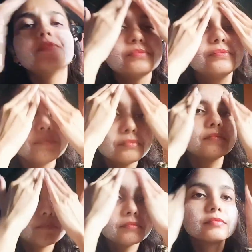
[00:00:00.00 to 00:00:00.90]
the new
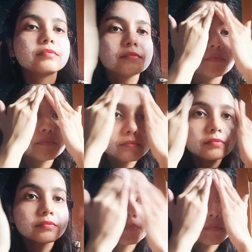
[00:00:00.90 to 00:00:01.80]
product, the new
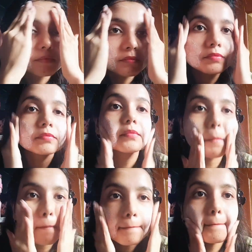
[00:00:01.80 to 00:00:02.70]
sunscreen is both
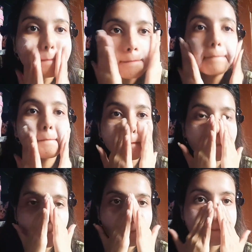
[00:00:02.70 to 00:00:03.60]
in vitro and
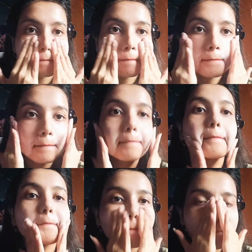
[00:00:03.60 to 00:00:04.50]
in vivo
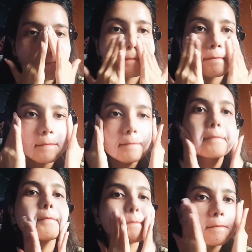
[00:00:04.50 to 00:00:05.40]
tested. It is
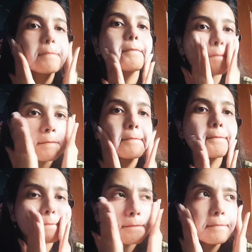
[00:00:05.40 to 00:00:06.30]
mentioned in their
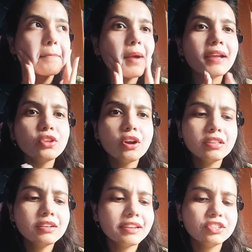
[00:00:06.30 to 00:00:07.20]
product itself. I thought
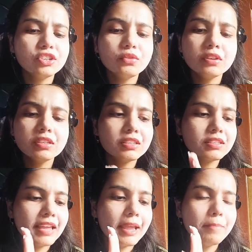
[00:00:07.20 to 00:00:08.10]
the texture was
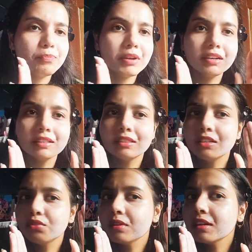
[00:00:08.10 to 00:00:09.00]
same, but
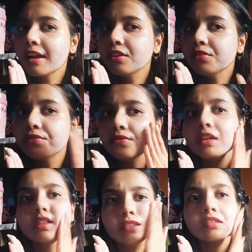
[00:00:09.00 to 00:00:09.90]
this one kind of
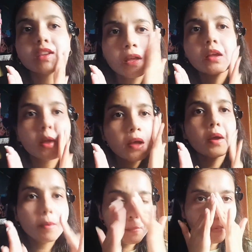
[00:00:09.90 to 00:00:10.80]
feels
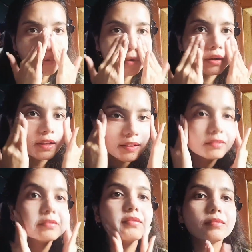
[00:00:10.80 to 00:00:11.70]
more
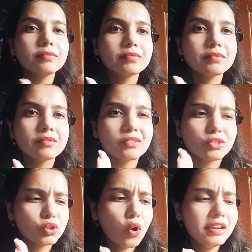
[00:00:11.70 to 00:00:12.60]

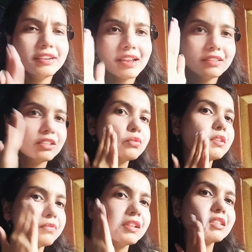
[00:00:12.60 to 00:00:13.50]
solid and this
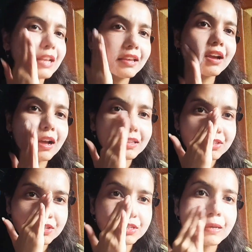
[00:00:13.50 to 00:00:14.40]
one feels like a
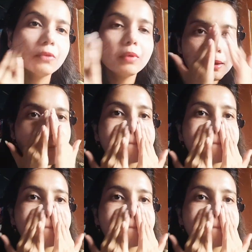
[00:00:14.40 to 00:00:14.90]
gel one.